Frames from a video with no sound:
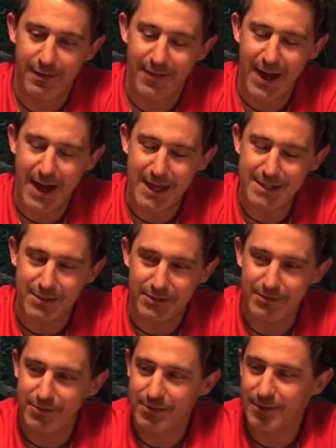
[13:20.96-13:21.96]

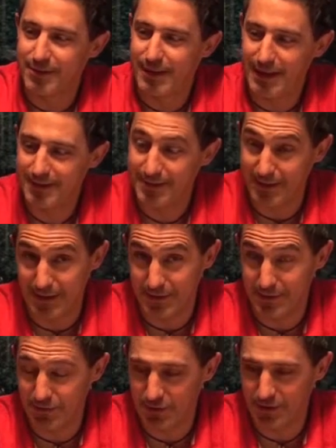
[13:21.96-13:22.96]
This
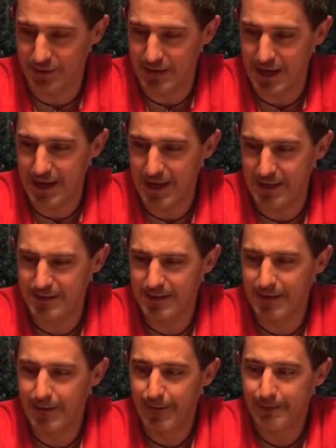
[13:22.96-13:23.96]
isn't, should I say,
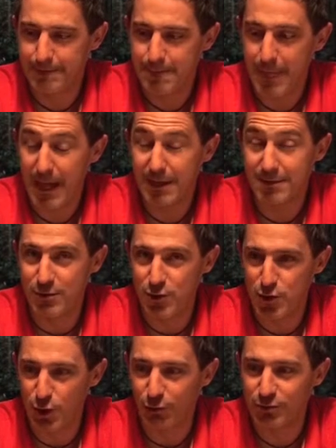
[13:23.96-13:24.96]
it's
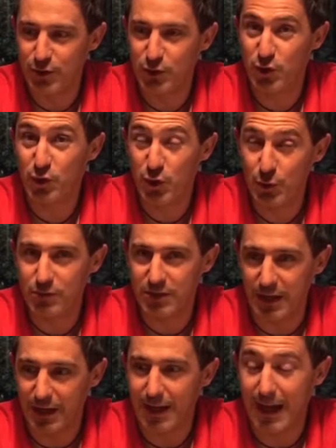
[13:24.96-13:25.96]
not as
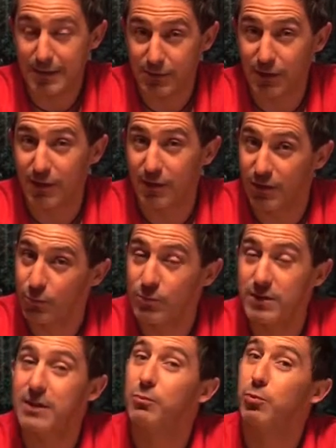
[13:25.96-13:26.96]
juicy as I
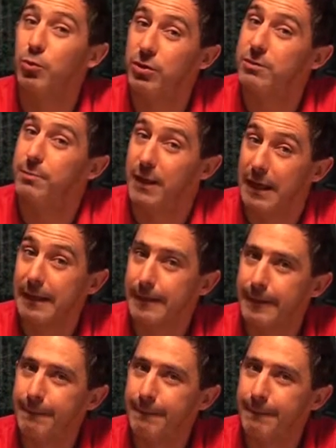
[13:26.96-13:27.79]
thought it would be.